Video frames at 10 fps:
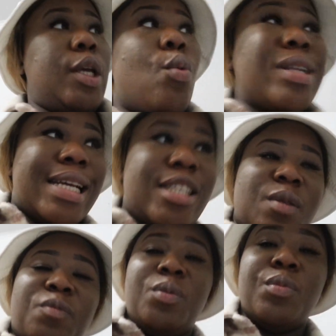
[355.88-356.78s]
He wanted
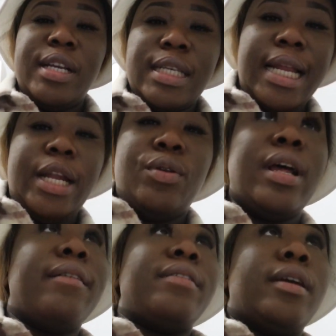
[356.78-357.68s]
something, but he said I don't
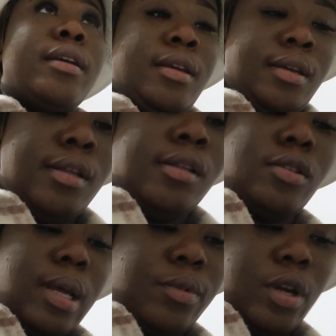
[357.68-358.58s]
have it.
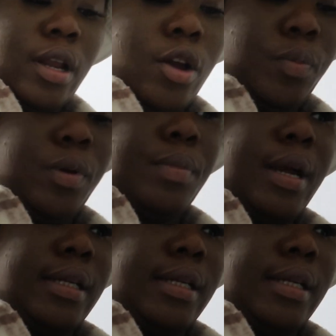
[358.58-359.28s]
So I'm going to help him buy